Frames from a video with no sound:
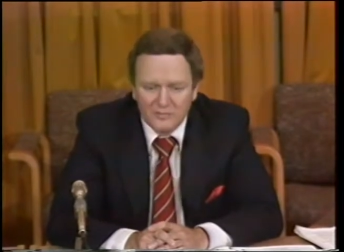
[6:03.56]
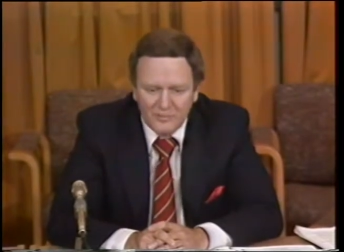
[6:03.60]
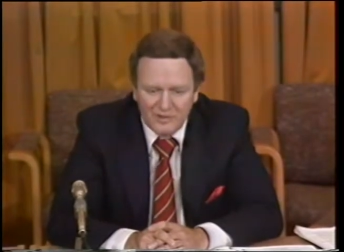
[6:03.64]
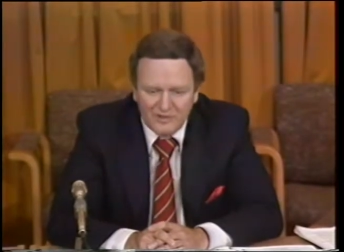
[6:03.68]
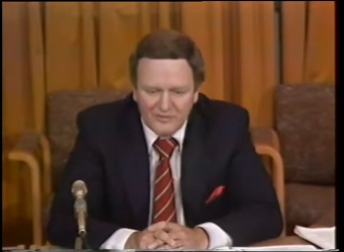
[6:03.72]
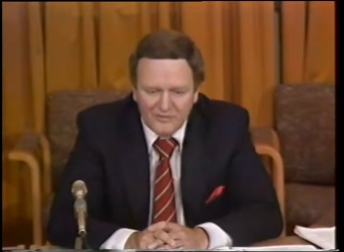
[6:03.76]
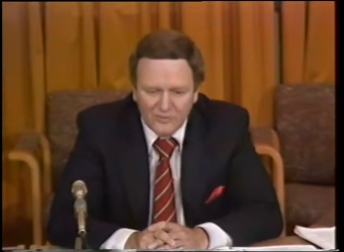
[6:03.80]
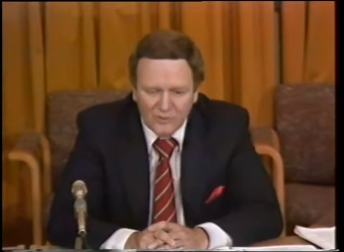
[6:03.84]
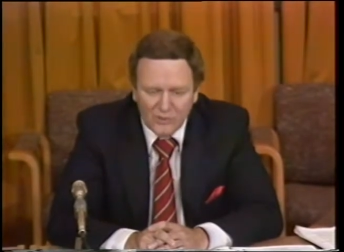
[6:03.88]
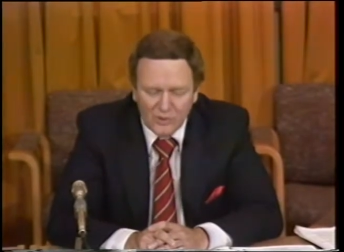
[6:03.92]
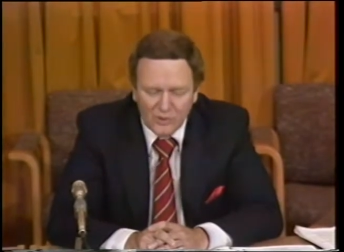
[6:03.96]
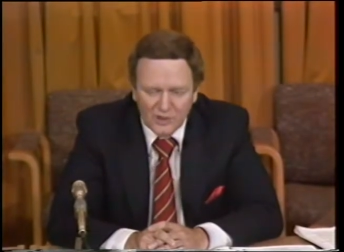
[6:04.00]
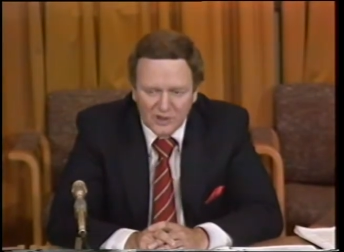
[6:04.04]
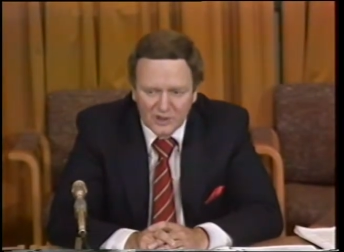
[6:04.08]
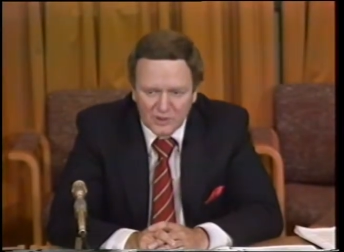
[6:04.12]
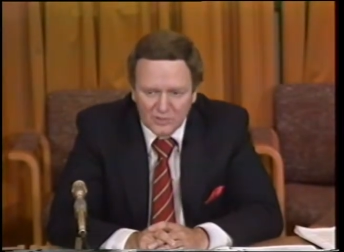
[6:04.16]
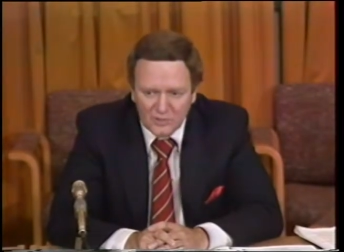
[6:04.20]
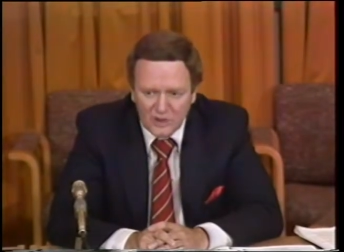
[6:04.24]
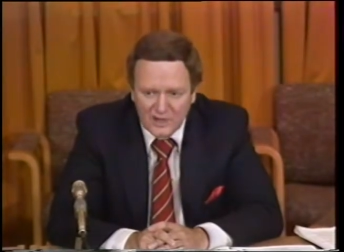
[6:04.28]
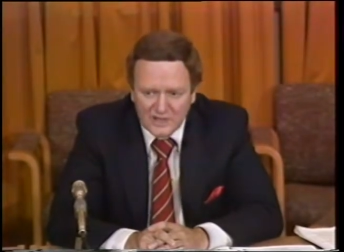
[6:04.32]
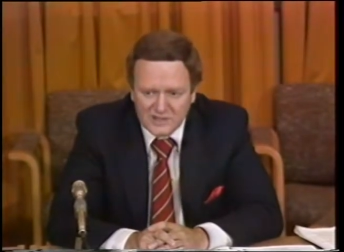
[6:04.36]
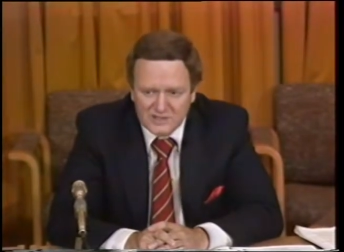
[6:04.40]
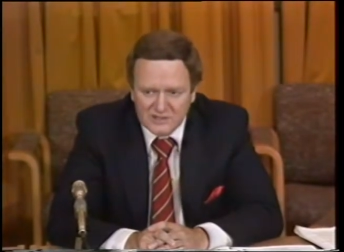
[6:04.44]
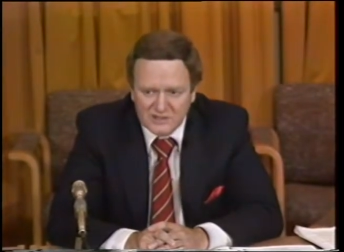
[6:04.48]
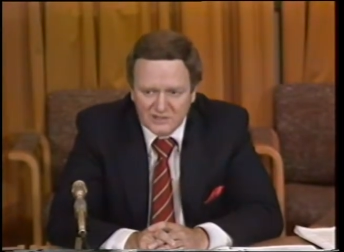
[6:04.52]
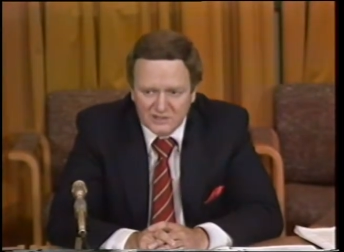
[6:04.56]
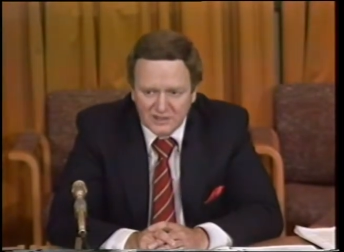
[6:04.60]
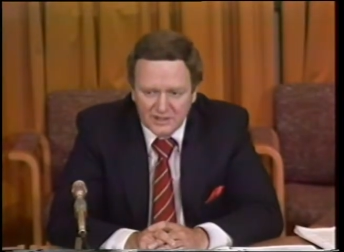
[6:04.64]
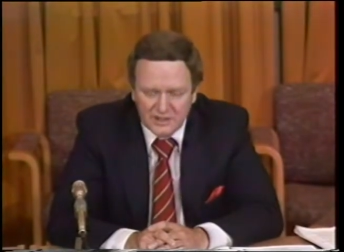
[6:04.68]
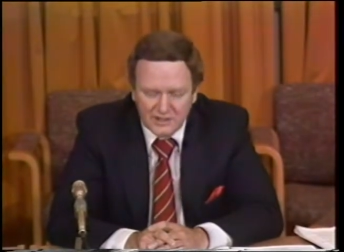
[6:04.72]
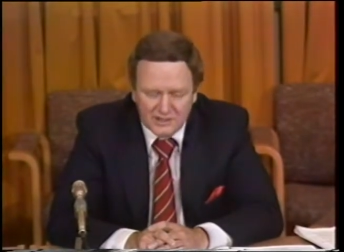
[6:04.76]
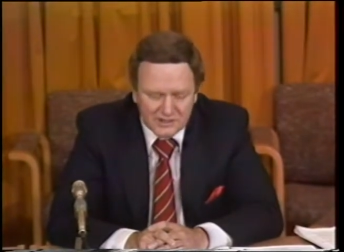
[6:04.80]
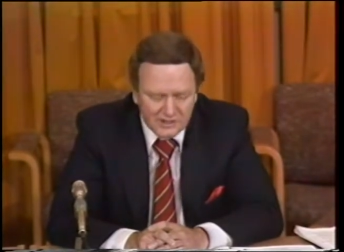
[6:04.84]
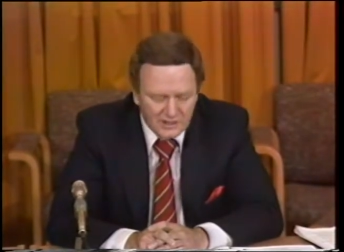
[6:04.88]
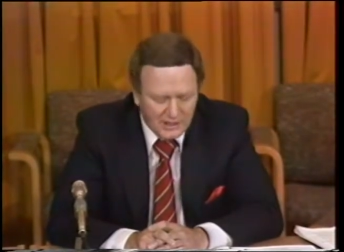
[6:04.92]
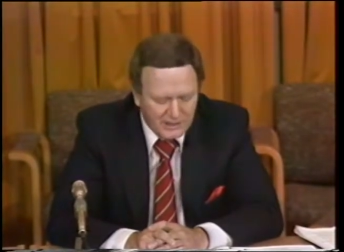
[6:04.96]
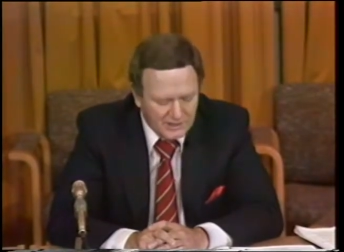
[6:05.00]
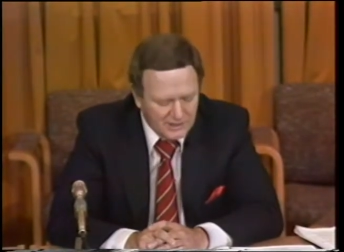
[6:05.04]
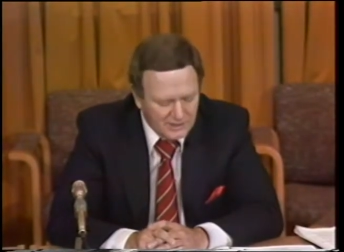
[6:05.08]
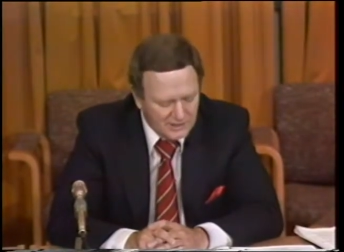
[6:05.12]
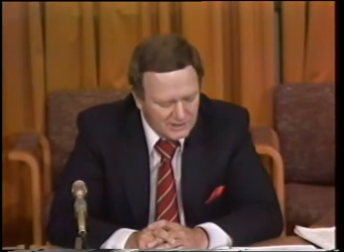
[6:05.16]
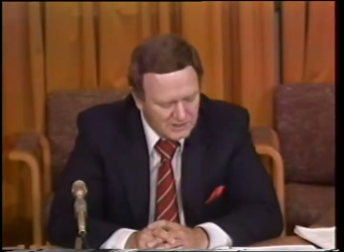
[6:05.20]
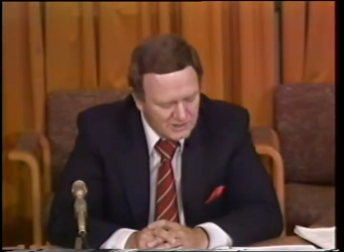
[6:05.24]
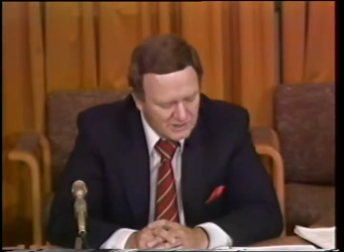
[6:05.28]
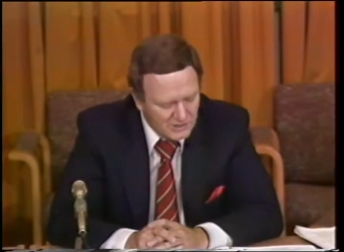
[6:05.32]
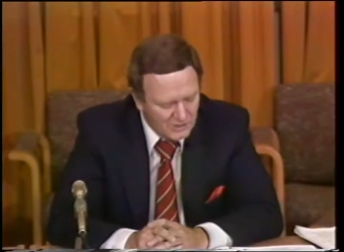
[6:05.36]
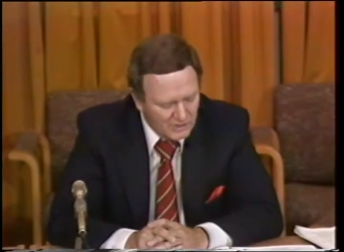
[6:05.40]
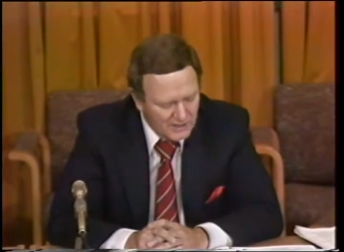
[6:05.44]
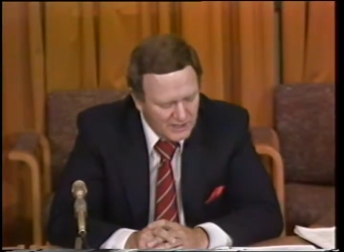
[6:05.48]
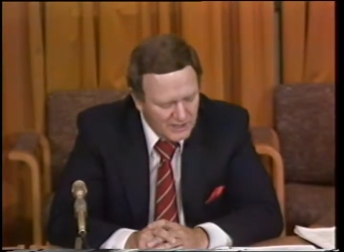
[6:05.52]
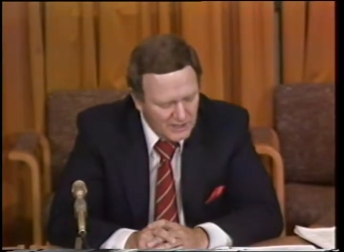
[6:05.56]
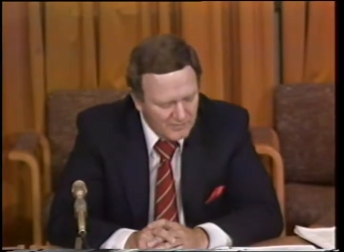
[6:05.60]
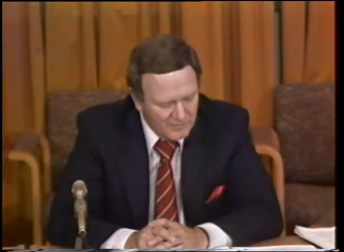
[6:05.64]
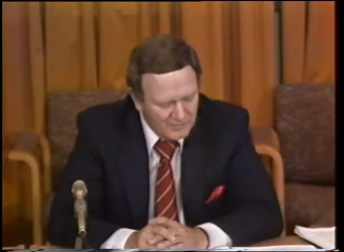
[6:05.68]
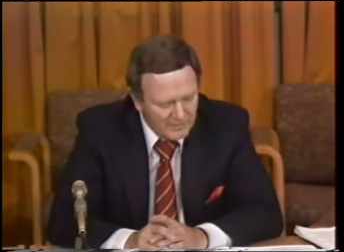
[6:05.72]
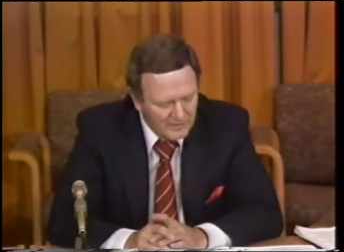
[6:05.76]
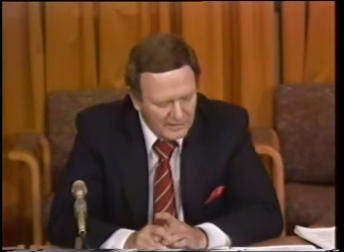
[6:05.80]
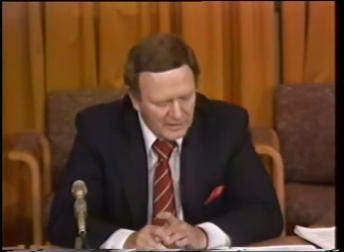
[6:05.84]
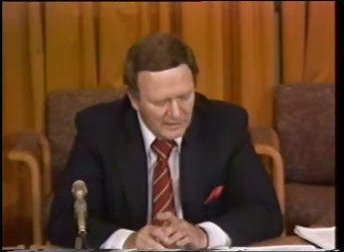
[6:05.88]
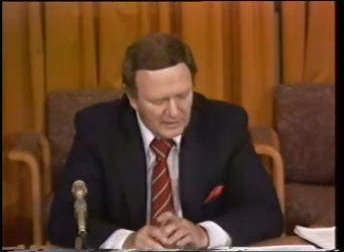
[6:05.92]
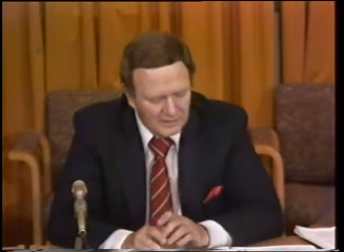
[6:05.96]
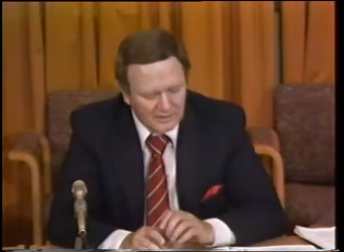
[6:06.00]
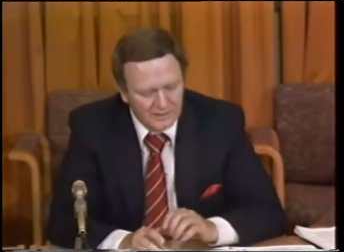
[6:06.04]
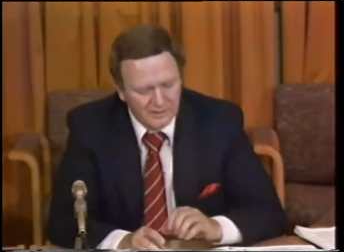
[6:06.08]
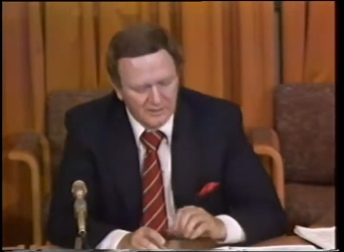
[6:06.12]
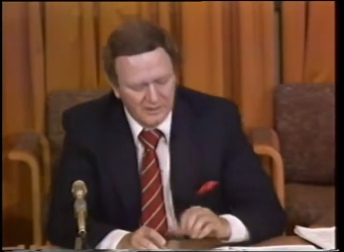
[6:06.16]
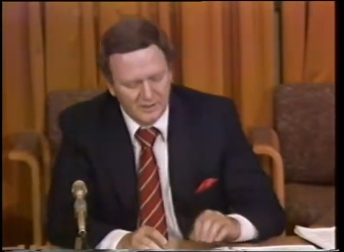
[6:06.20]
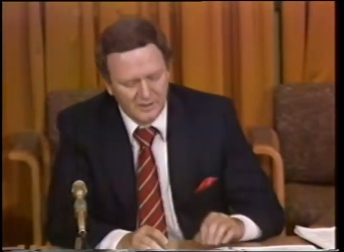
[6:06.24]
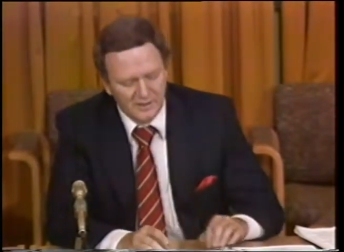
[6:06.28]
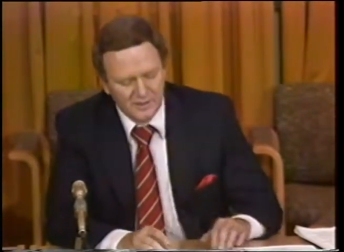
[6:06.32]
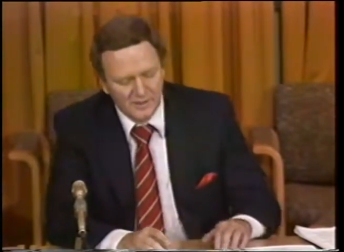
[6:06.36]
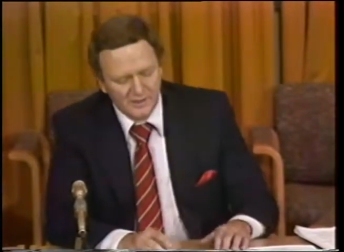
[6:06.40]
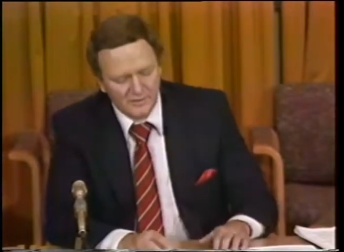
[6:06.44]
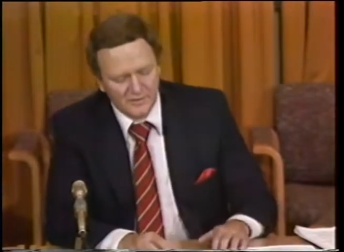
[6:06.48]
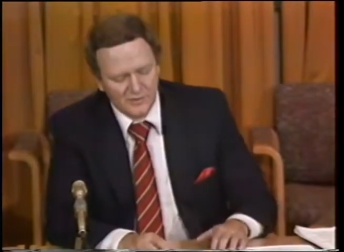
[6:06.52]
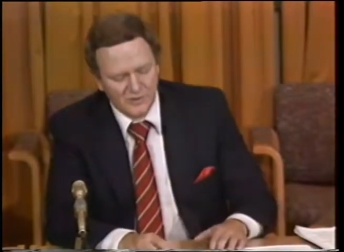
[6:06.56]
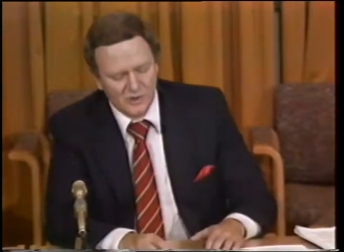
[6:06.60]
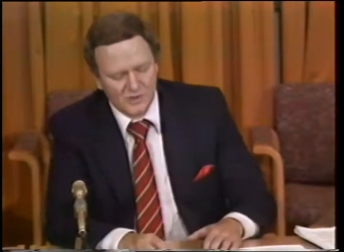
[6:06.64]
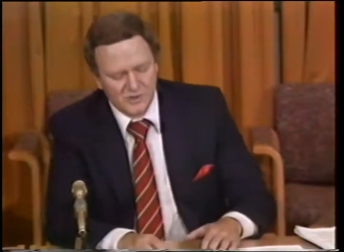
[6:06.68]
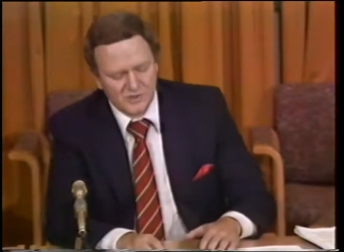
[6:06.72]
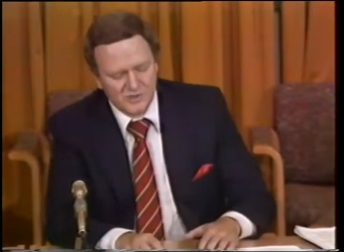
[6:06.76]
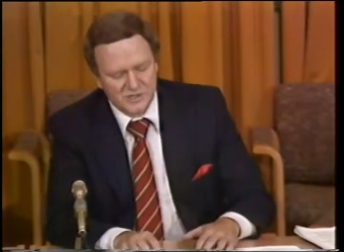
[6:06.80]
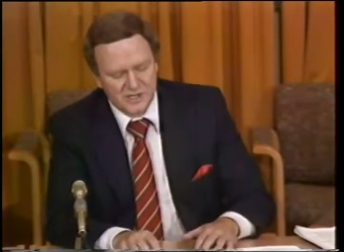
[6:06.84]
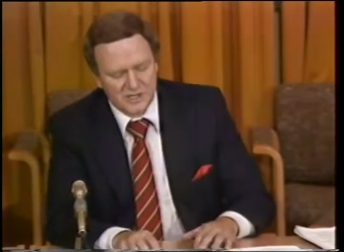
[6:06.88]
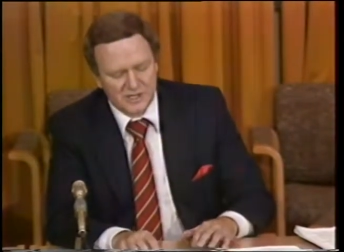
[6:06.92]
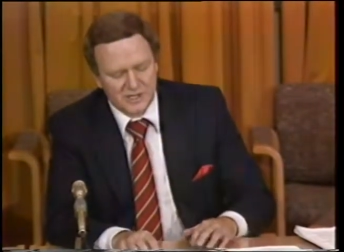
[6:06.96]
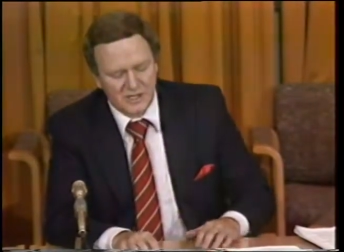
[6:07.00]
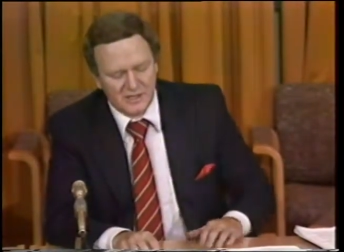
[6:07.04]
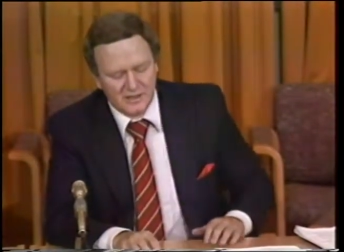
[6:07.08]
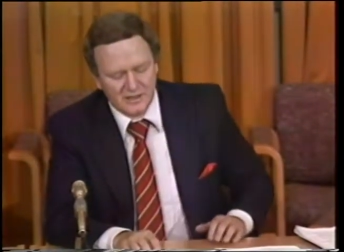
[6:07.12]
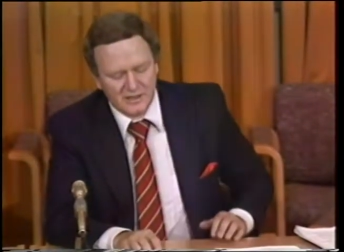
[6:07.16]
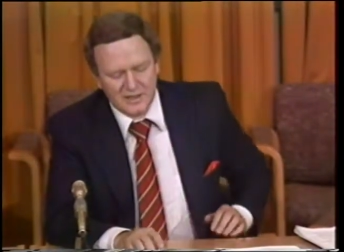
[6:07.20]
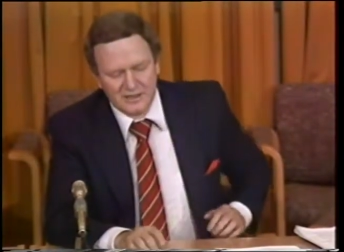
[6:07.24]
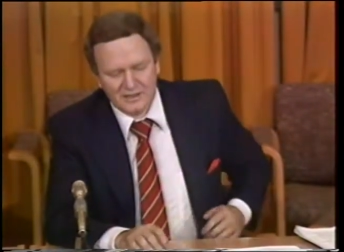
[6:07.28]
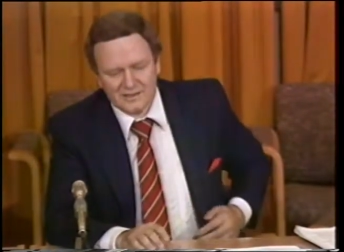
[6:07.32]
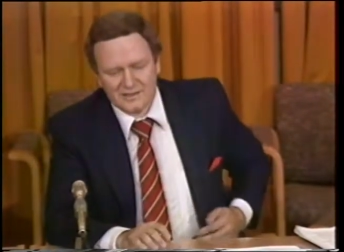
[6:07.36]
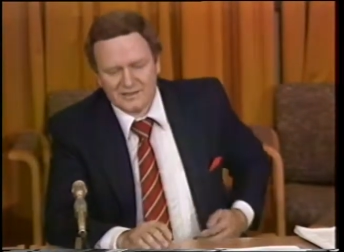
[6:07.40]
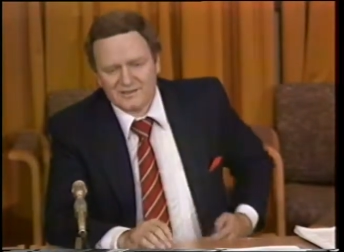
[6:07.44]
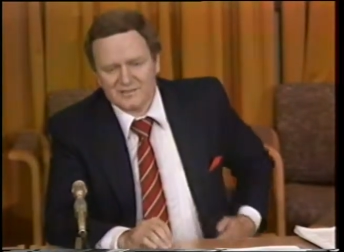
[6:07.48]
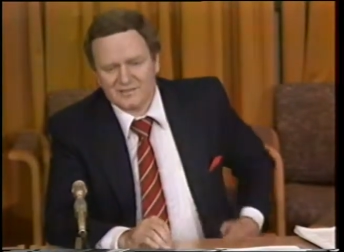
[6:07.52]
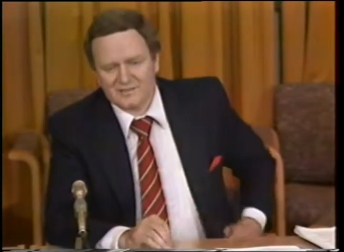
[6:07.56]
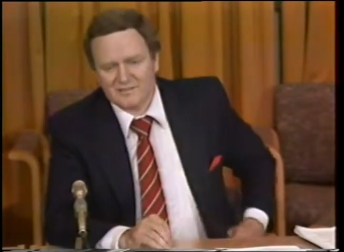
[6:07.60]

before an arrest or detention. So keep that those uh,